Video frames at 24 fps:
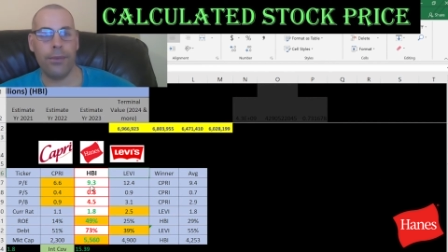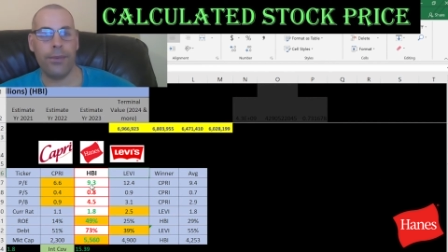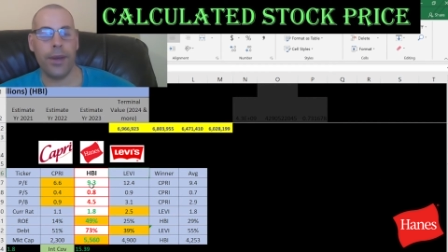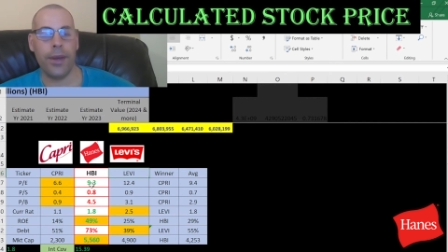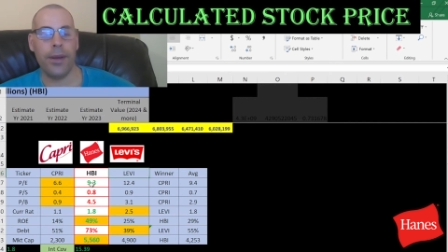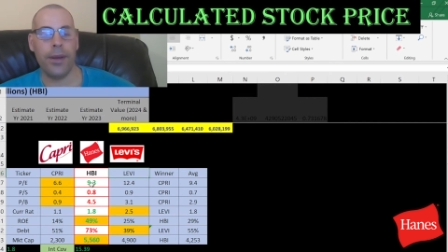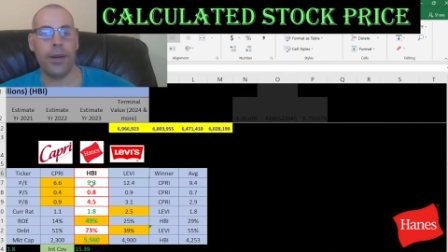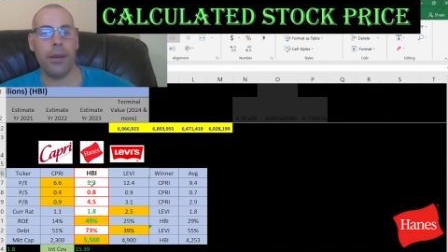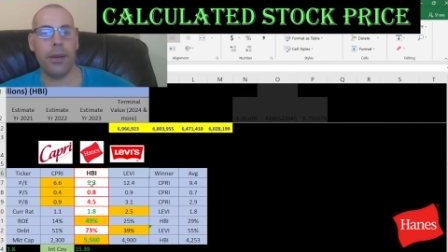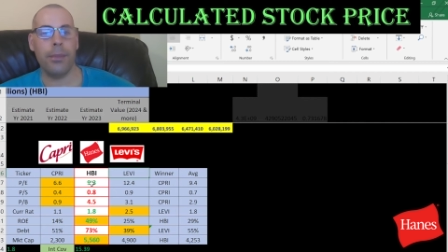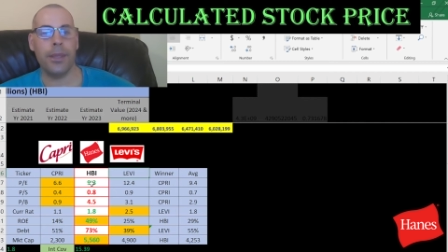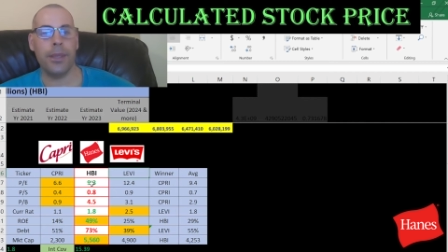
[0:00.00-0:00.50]
If
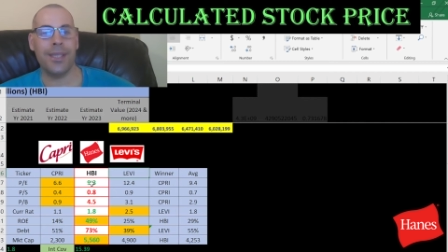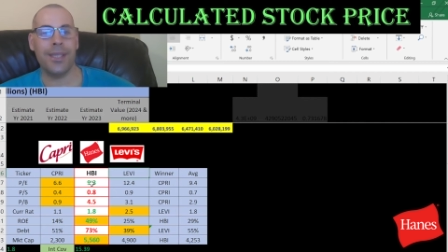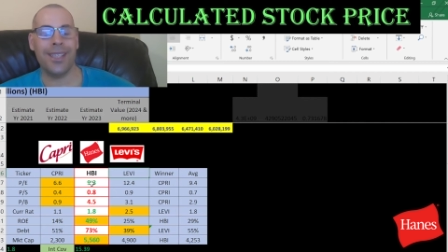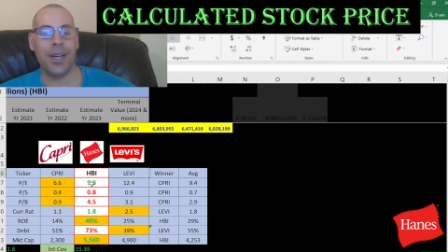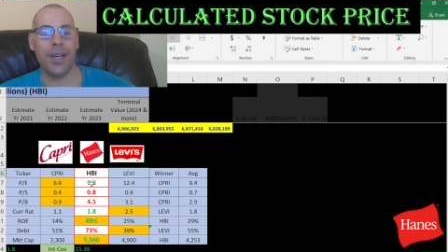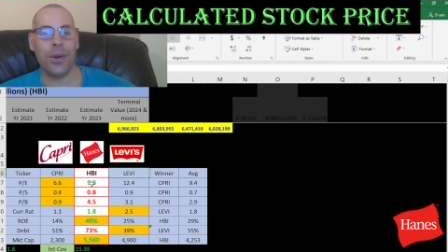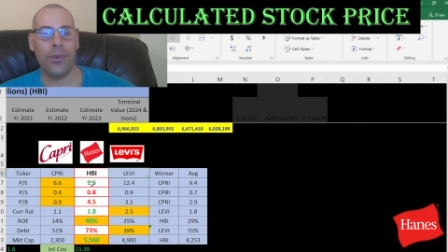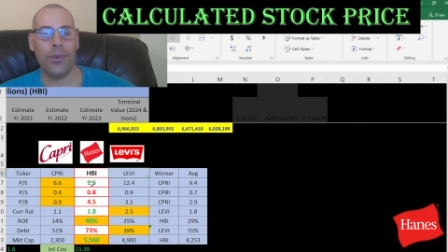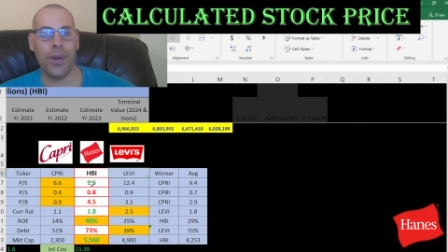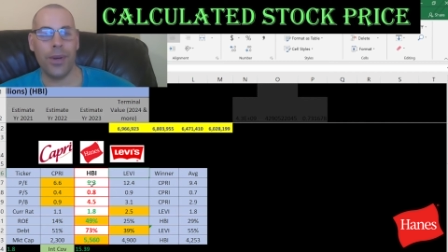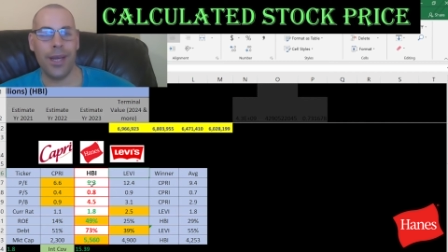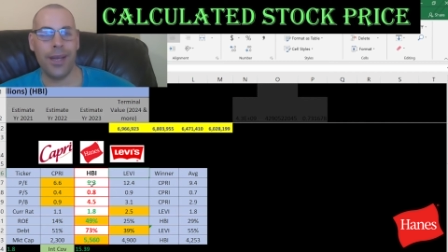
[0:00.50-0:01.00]
their numbers
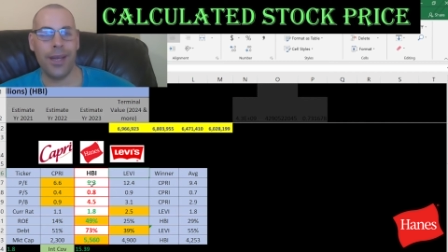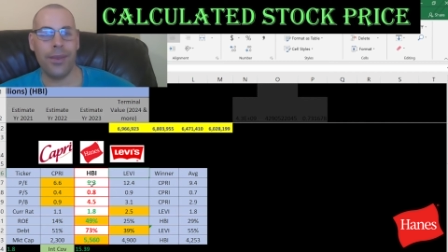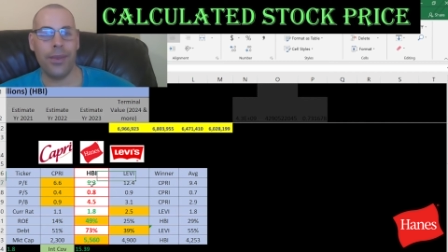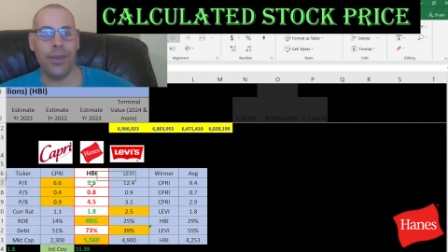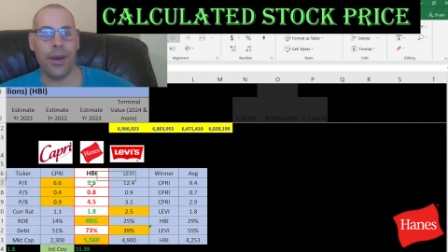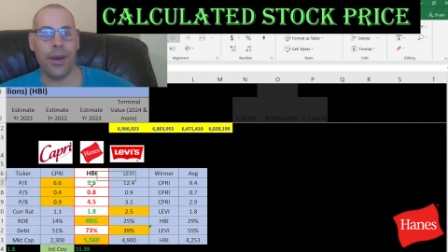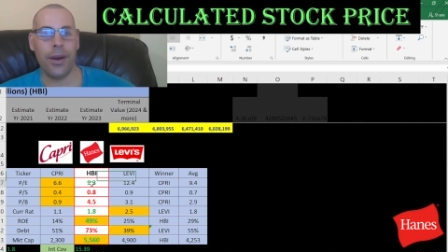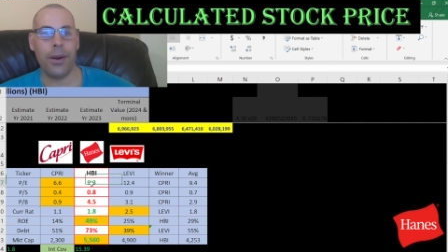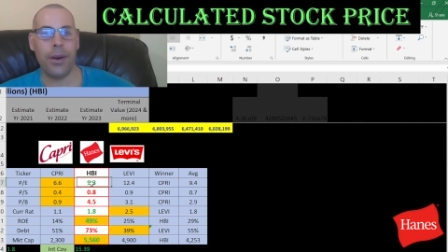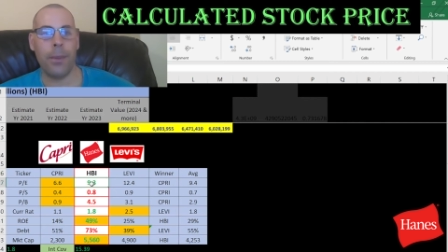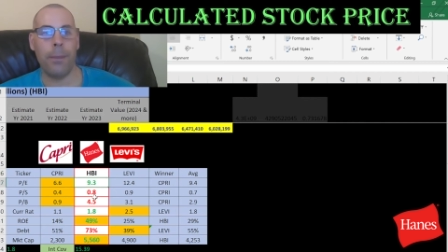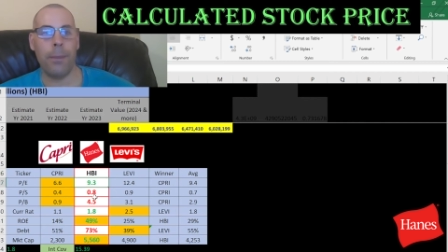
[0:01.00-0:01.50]
in green,
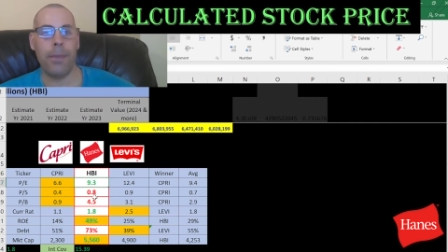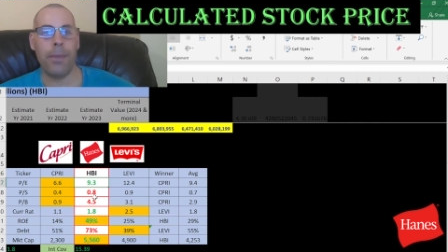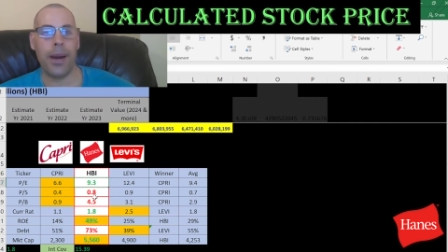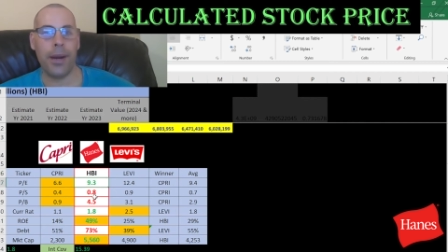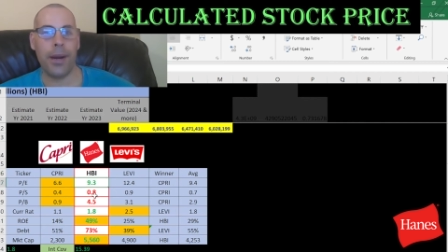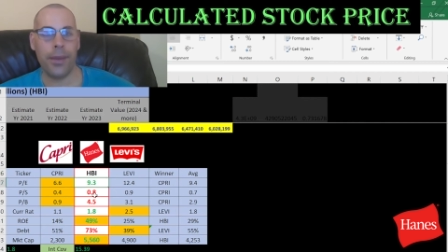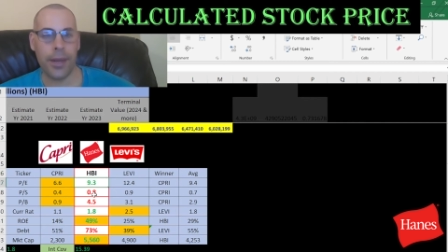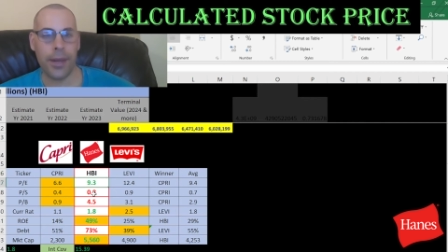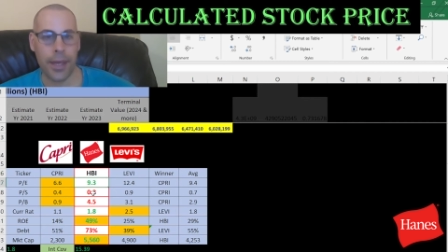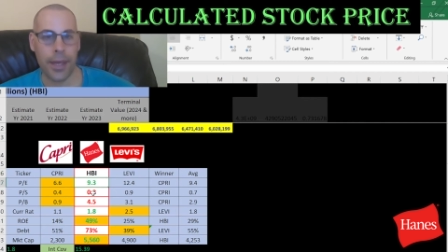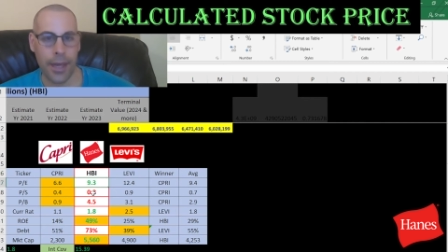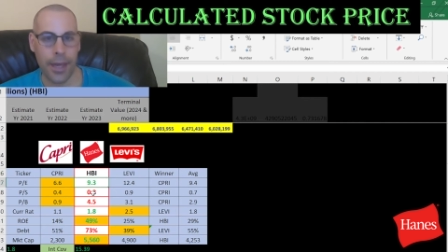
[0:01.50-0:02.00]
they're
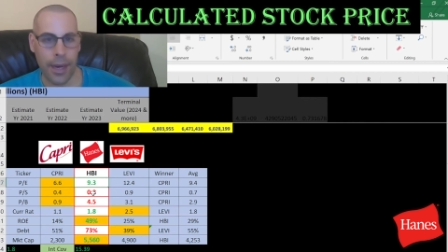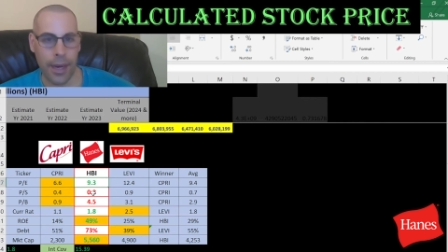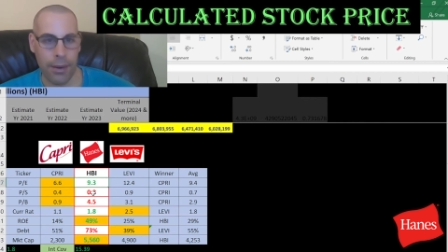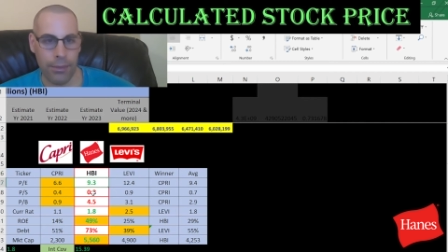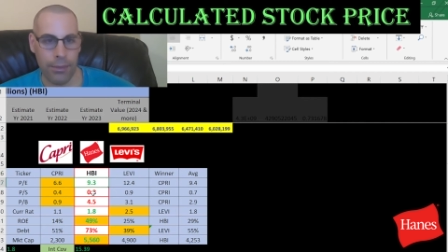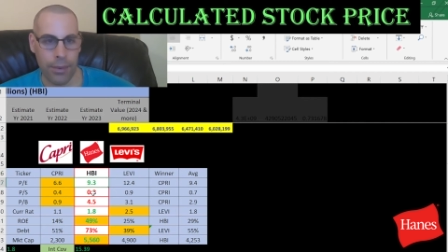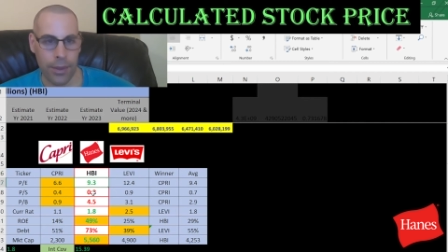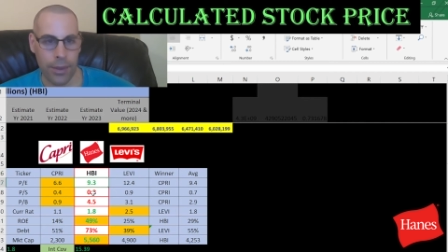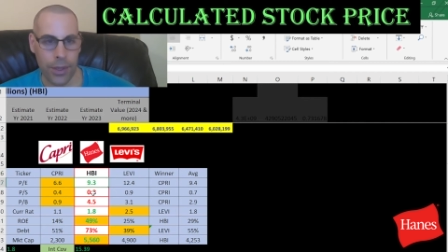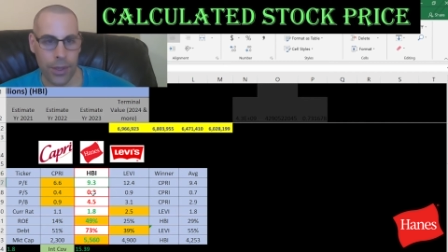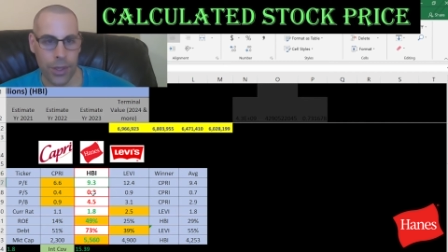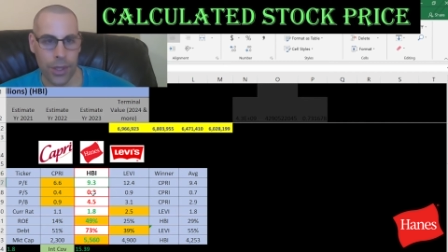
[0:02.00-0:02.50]
better than the
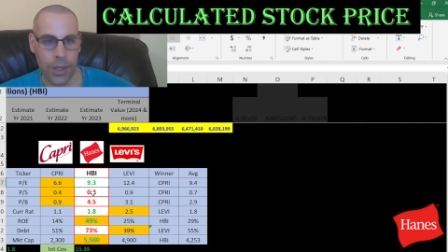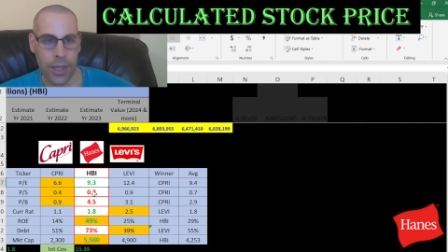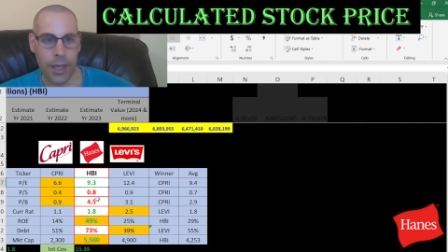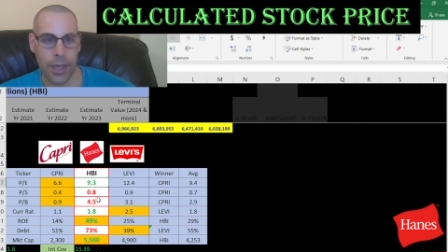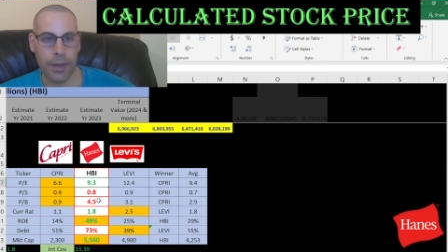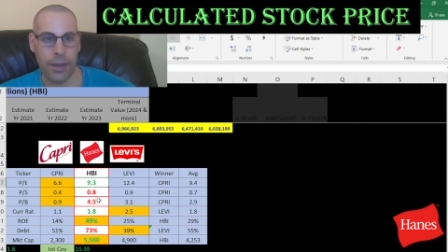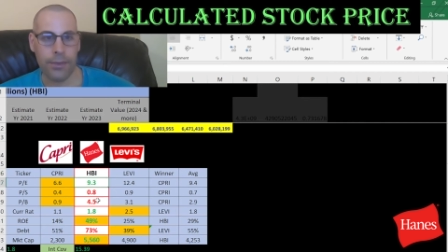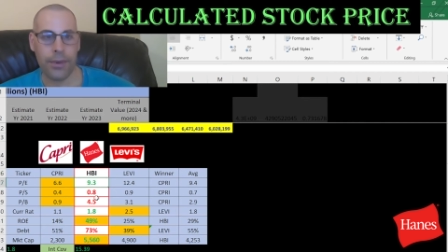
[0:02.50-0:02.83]
average.